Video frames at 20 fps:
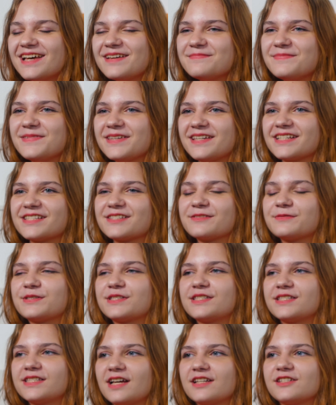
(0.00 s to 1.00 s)
because it was
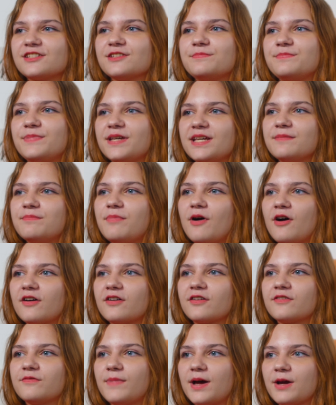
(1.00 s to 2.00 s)
such a big
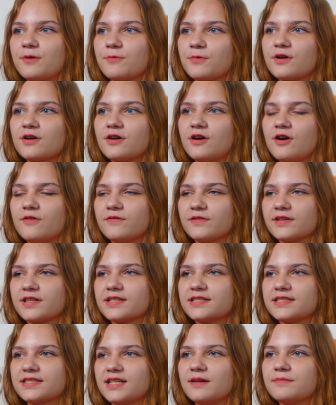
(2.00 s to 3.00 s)
part of my work over the
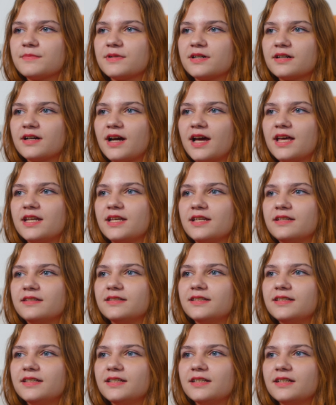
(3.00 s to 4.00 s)
summer, and
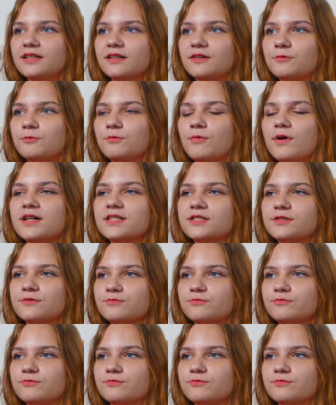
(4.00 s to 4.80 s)
it was